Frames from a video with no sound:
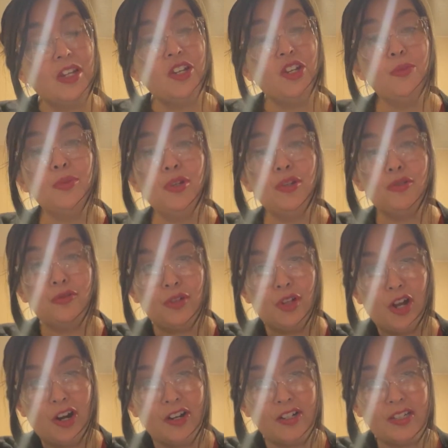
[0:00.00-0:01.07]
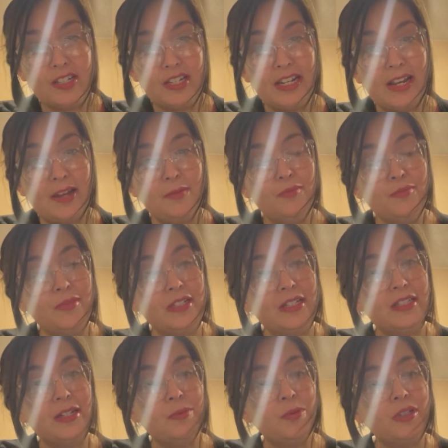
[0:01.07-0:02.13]
your beautiful heart. And I've
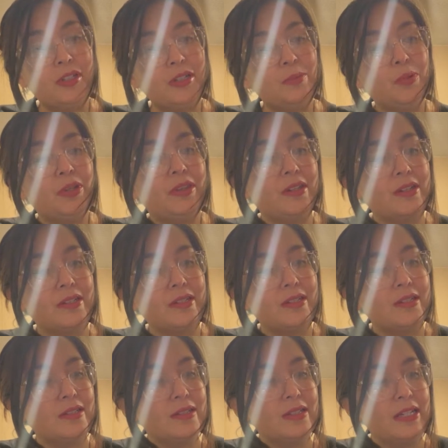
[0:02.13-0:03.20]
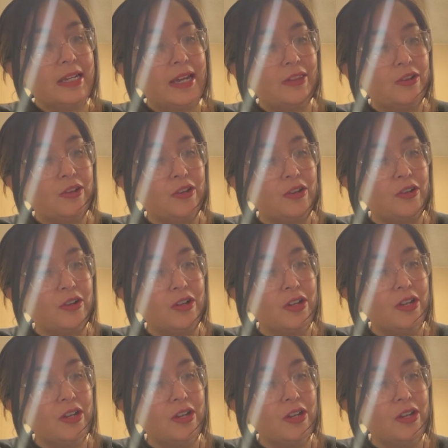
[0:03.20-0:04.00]
deliberately put this together